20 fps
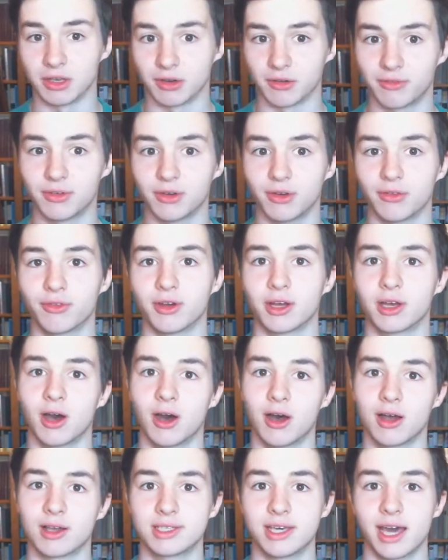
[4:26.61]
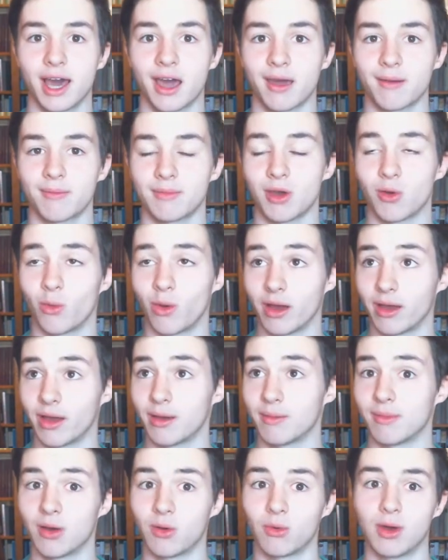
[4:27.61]
You know, feel free to contact me
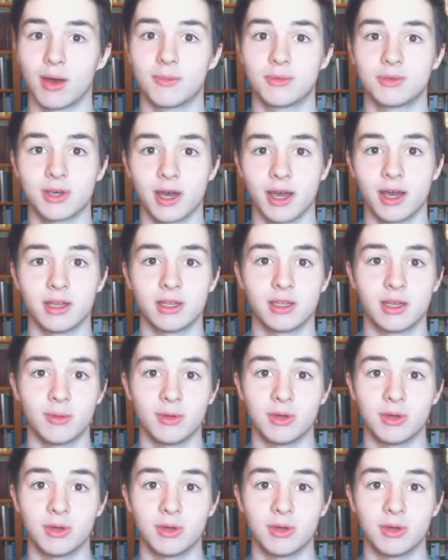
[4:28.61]
at my website,